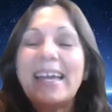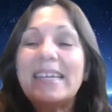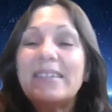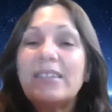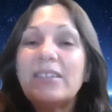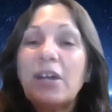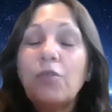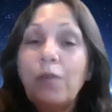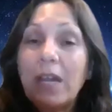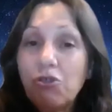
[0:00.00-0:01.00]
And
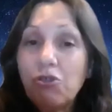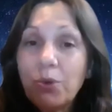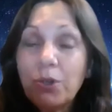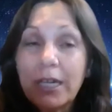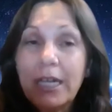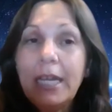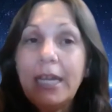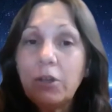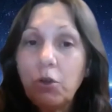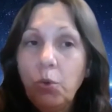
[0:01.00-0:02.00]
eventually
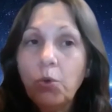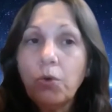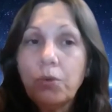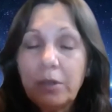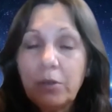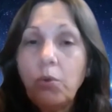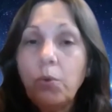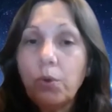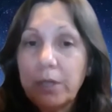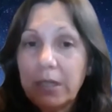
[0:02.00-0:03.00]
it cooled and
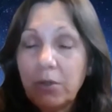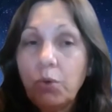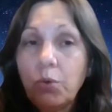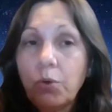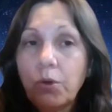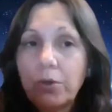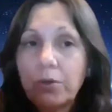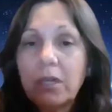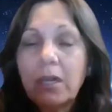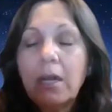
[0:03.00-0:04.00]
cooled and
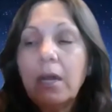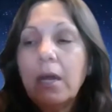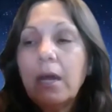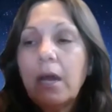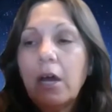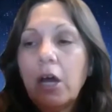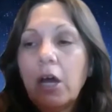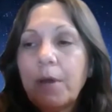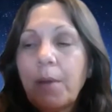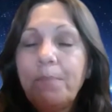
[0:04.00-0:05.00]
cooled.
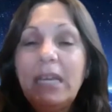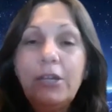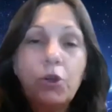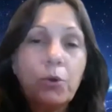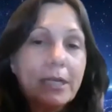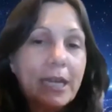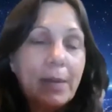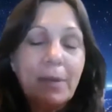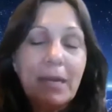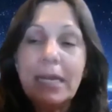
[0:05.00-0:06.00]
Um, a meteor
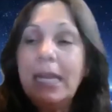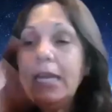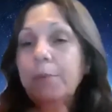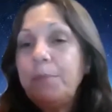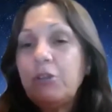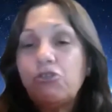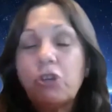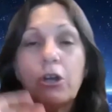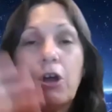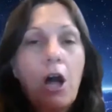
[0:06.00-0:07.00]
came and hit a big
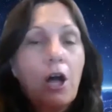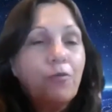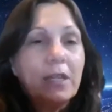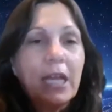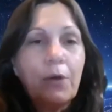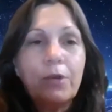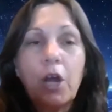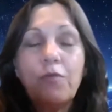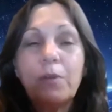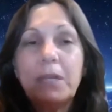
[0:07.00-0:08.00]
chunk off, and that went
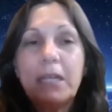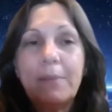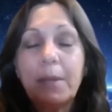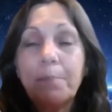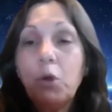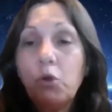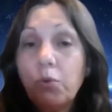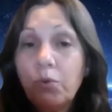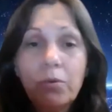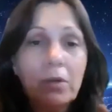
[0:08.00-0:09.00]
off and became the
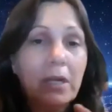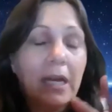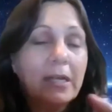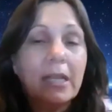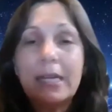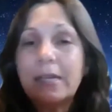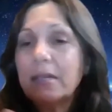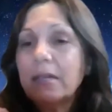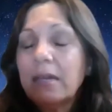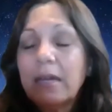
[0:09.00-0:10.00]
moon. And
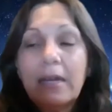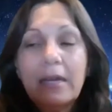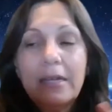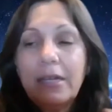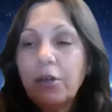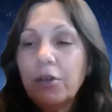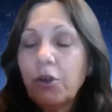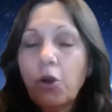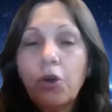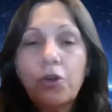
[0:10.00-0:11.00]
then, you know,
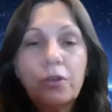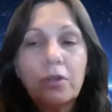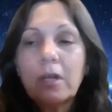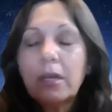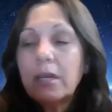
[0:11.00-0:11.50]
the earth